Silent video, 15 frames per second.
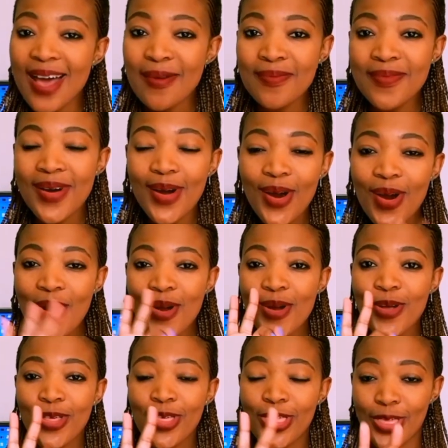number
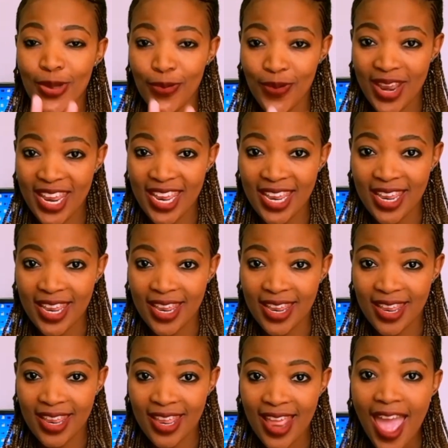3,
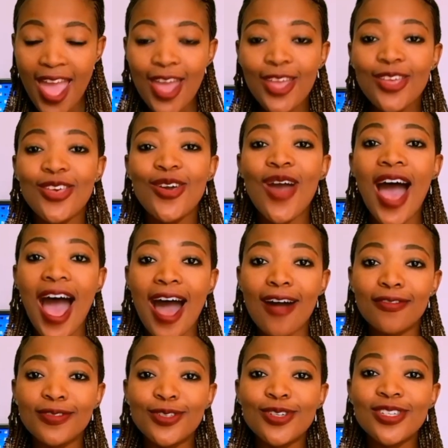you
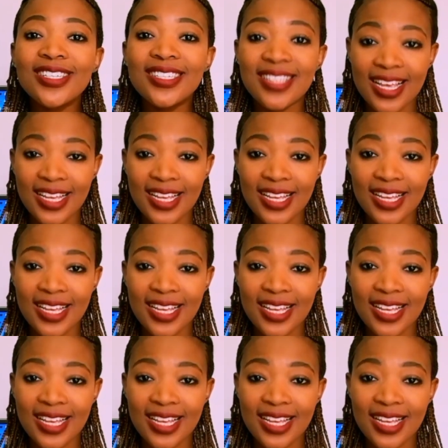have to